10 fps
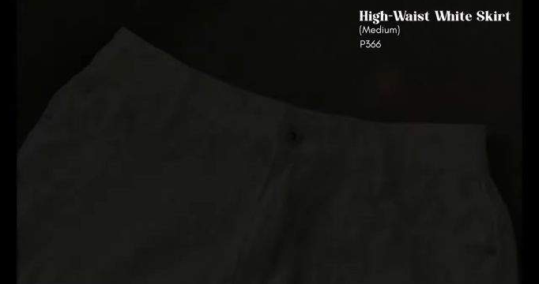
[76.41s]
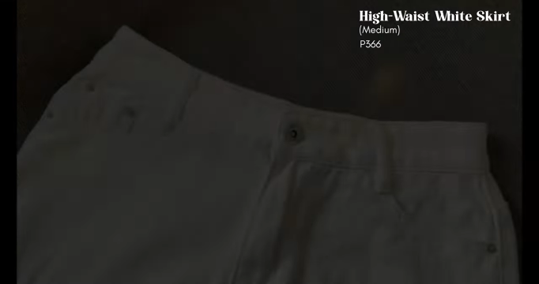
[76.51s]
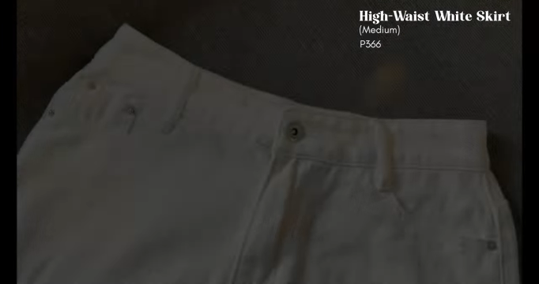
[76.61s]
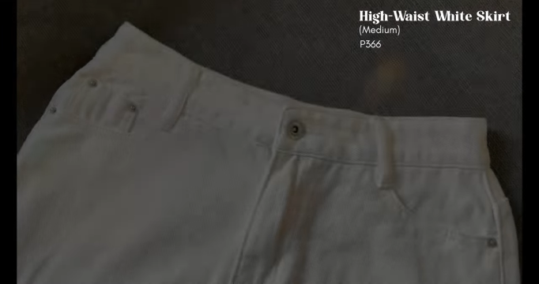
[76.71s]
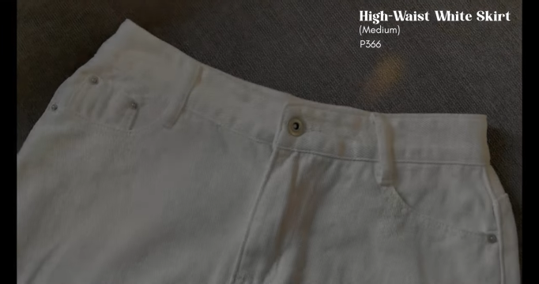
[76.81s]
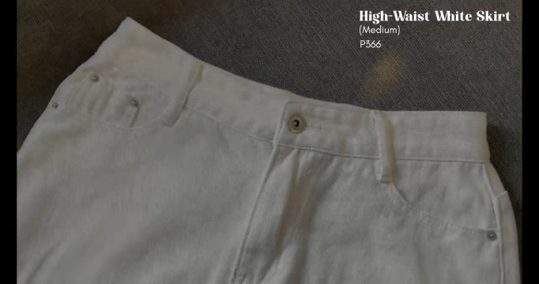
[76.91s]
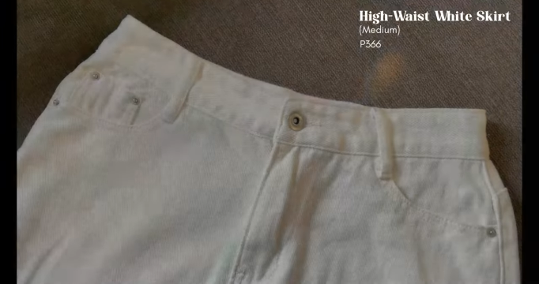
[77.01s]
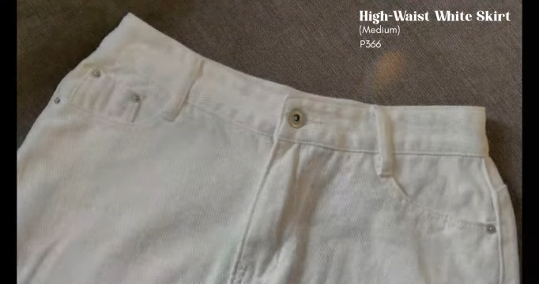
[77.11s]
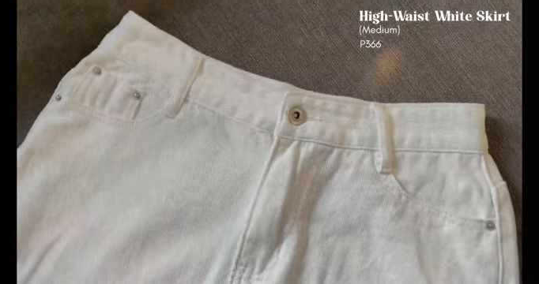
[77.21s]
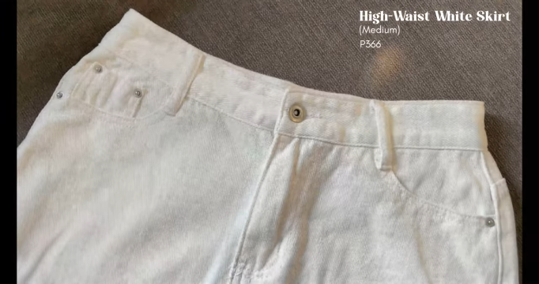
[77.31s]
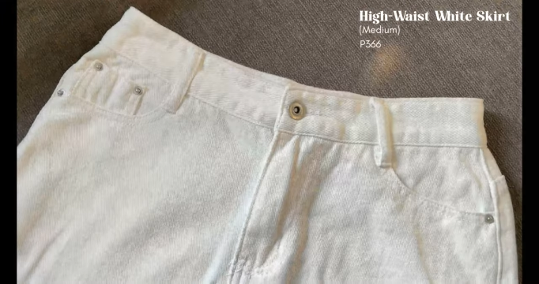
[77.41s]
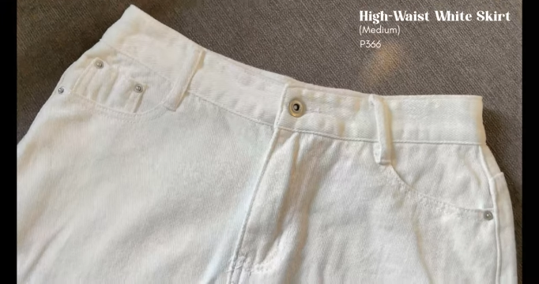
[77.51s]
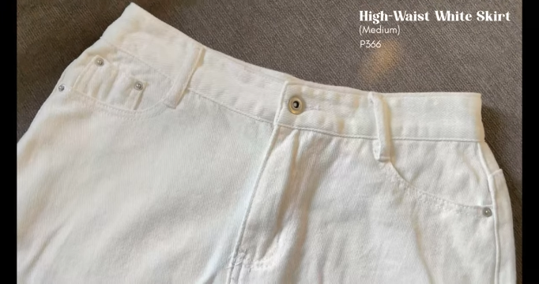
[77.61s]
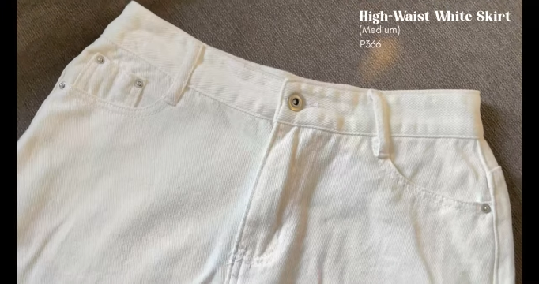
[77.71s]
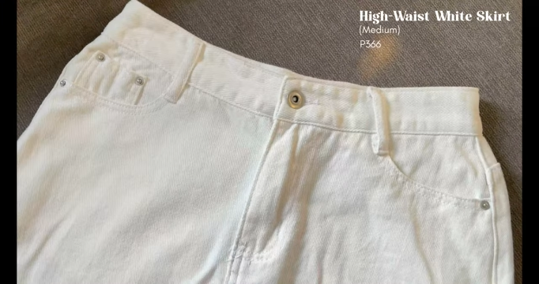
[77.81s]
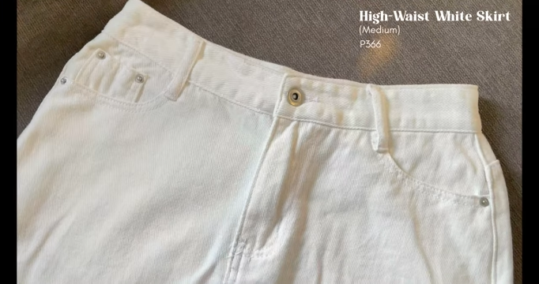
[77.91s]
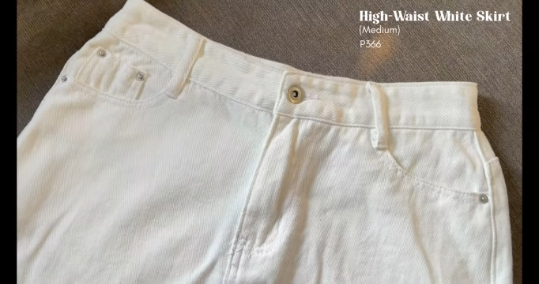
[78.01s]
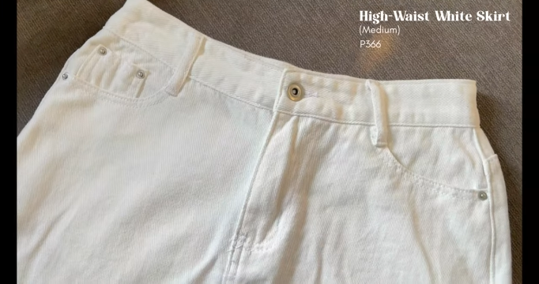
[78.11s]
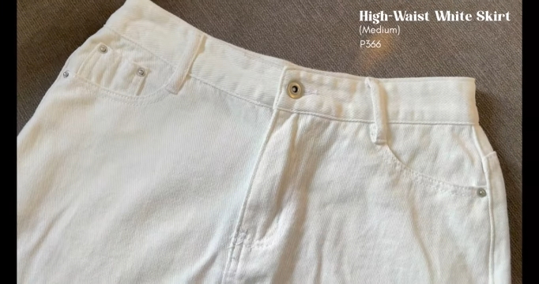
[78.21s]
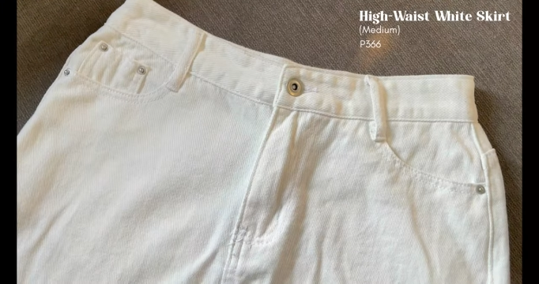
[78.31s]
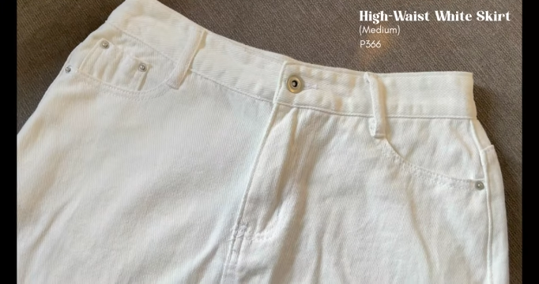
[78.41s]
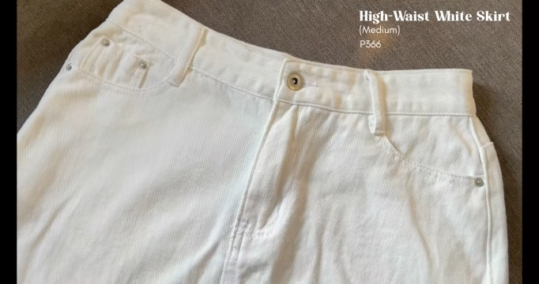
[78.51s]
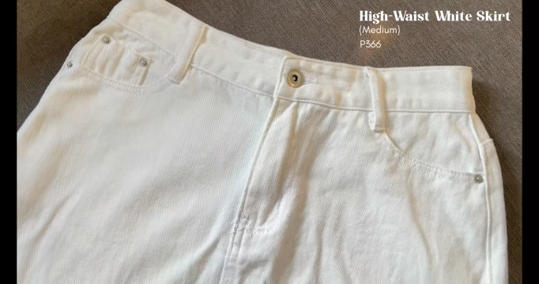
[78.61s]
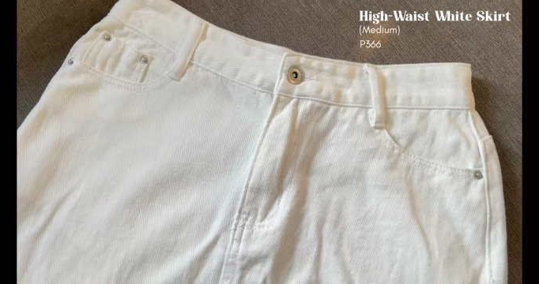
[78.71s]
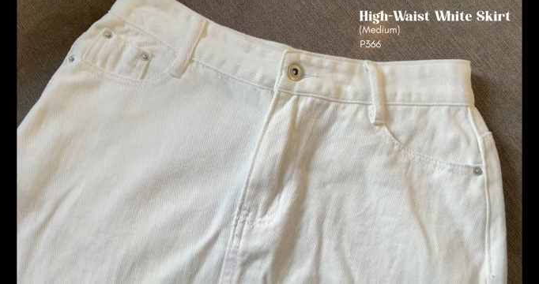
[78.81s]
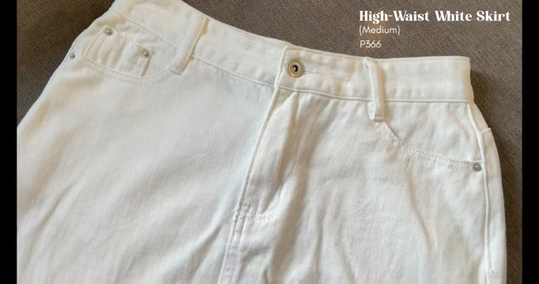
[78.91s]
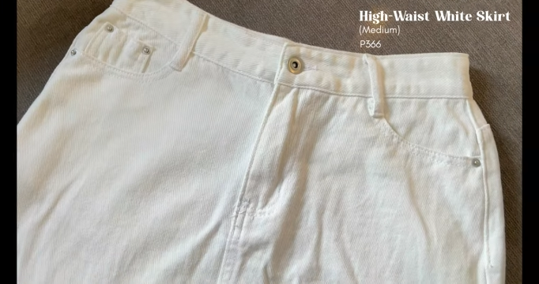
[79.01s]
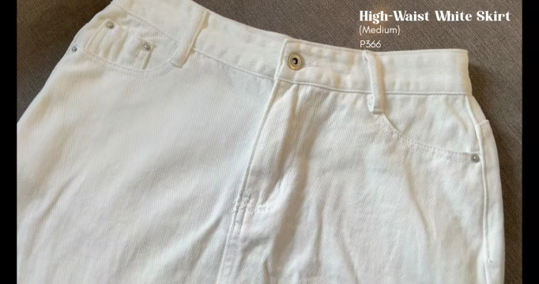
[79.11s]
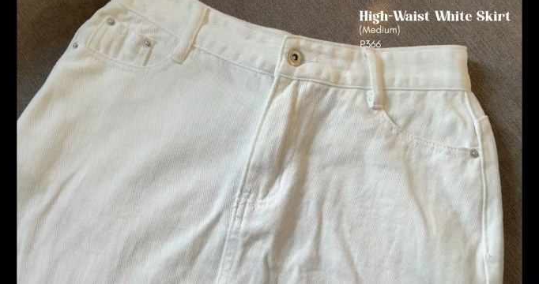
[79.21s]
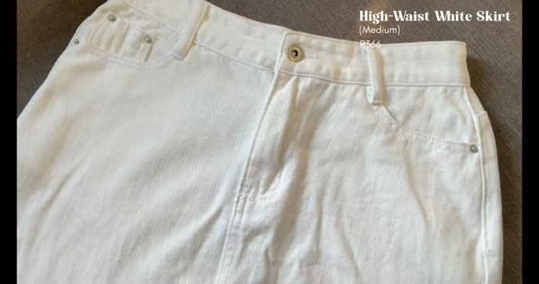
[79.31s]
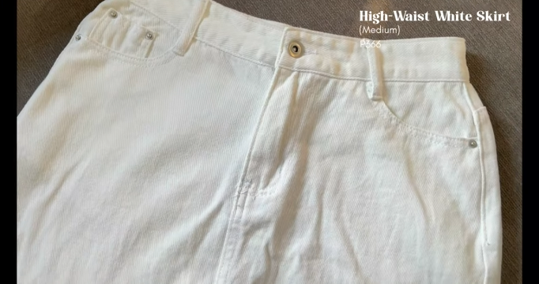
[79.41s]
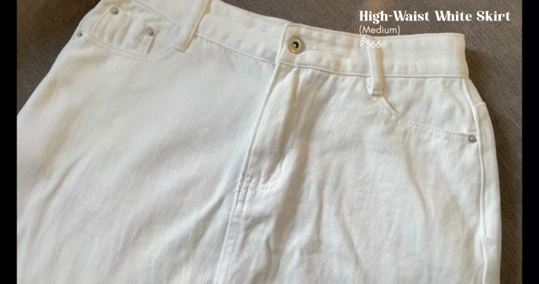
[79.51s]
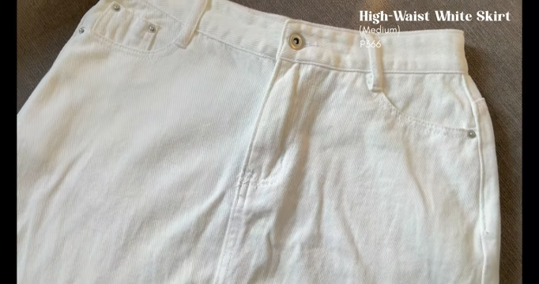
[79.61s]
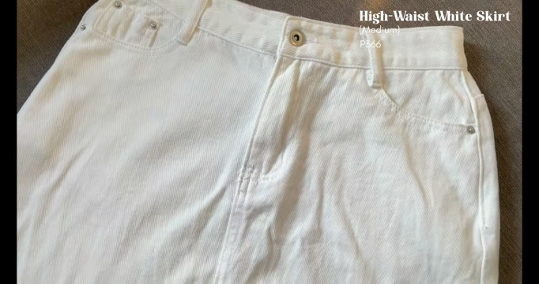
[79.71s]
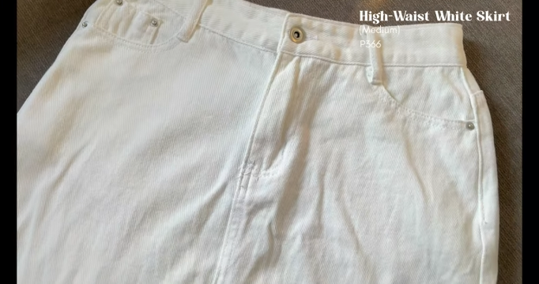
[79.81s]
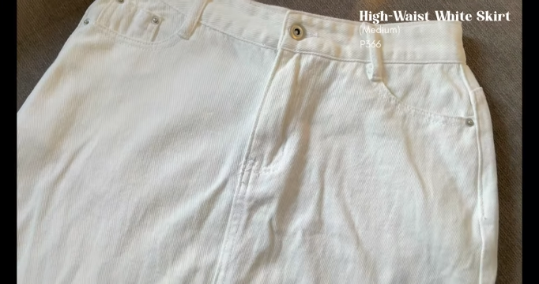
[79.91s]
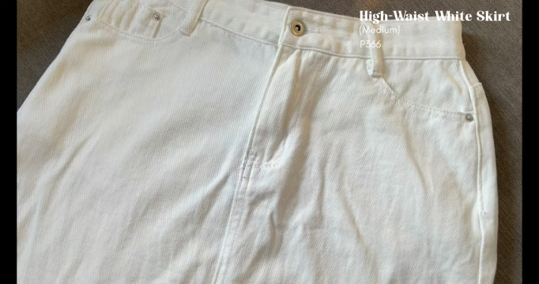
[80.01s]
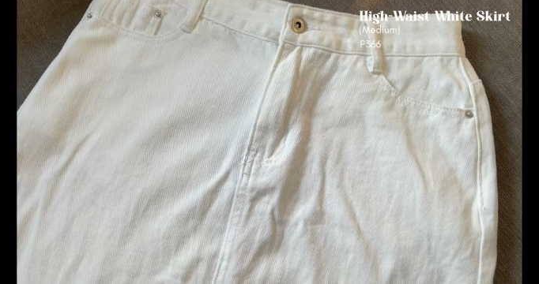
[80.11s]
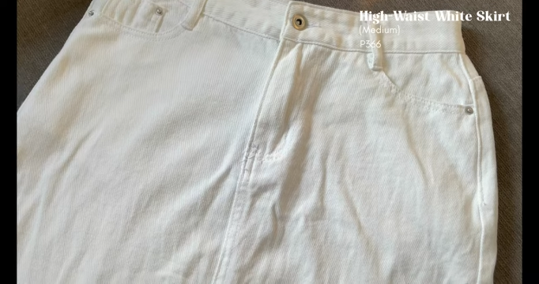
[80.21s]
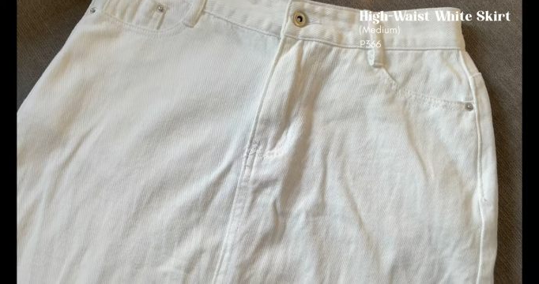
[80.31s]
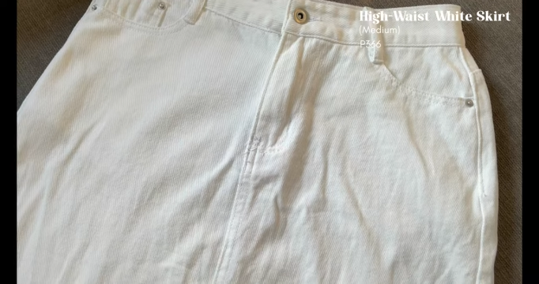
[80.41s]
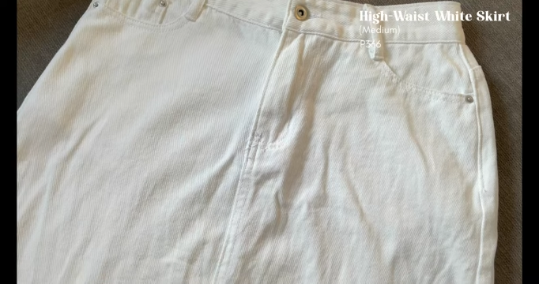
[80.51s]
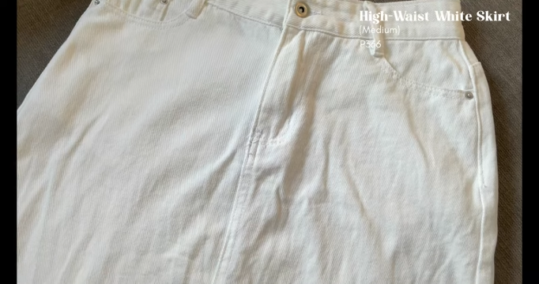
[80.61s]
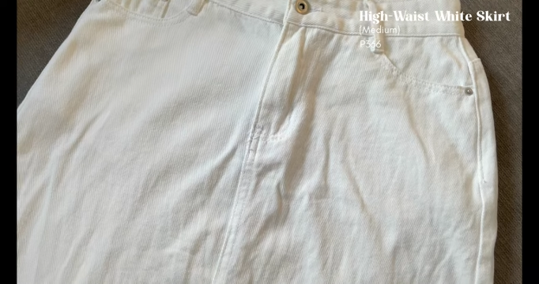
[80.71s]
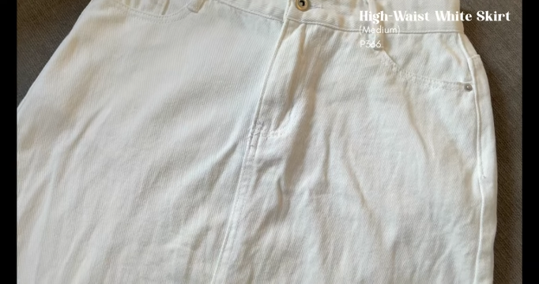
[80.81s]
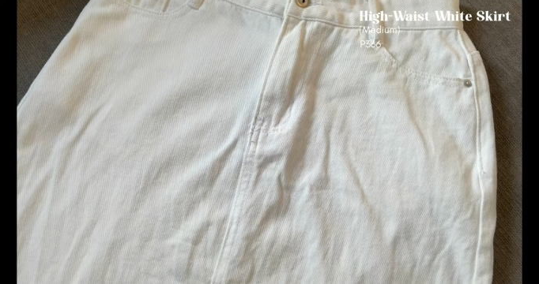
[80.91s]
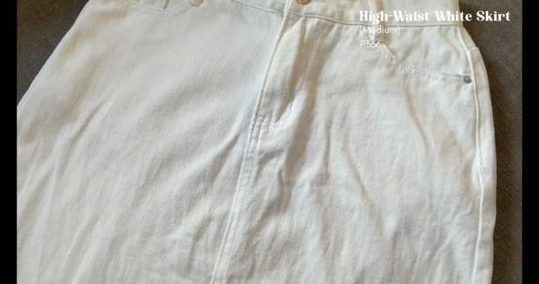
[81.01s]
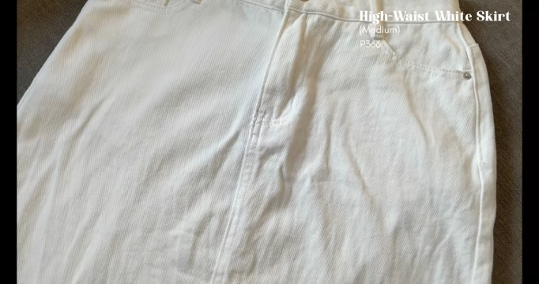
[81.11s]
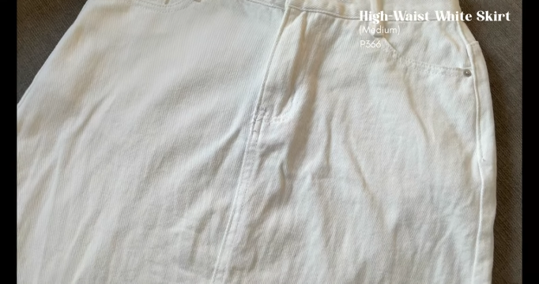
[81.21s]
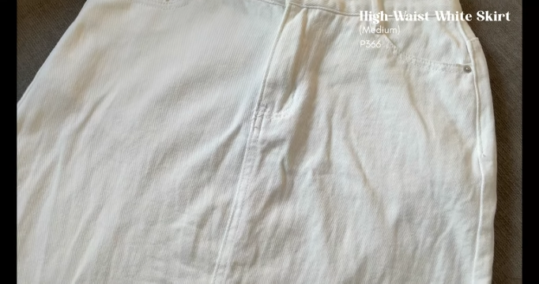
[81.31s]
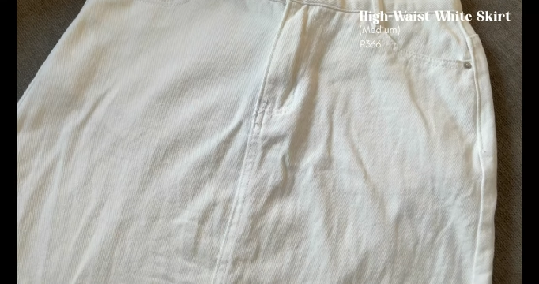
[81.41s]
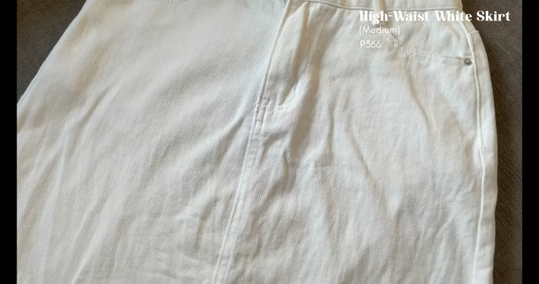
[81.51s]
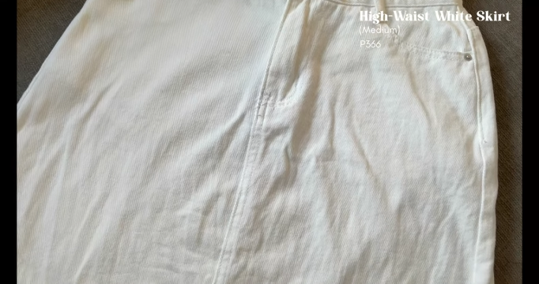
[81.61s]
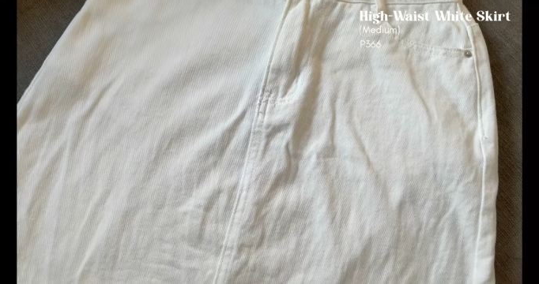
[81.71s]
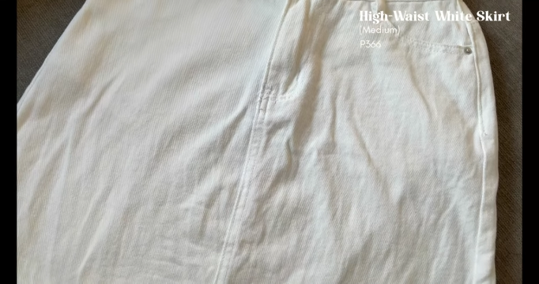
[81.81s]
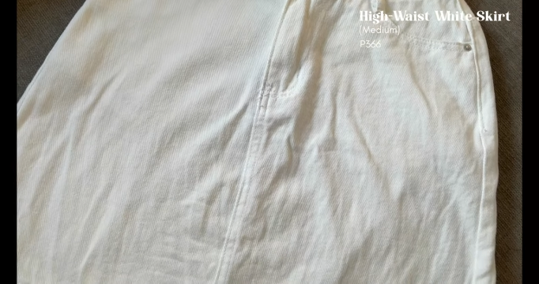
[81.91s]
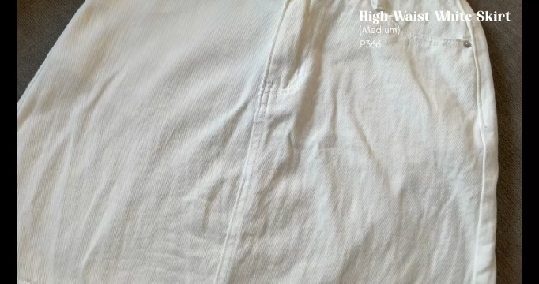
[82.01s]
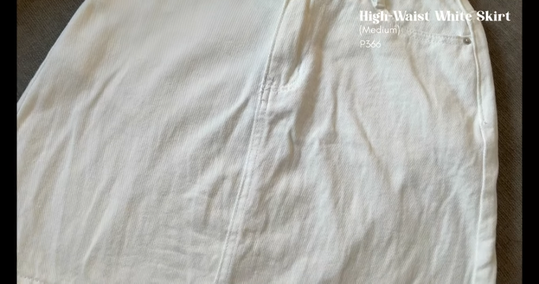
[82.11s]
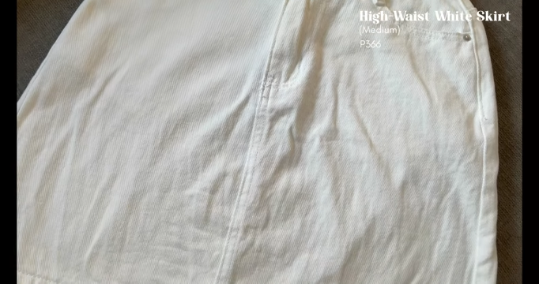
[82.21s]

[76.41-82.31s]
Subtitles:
(no speaker visible)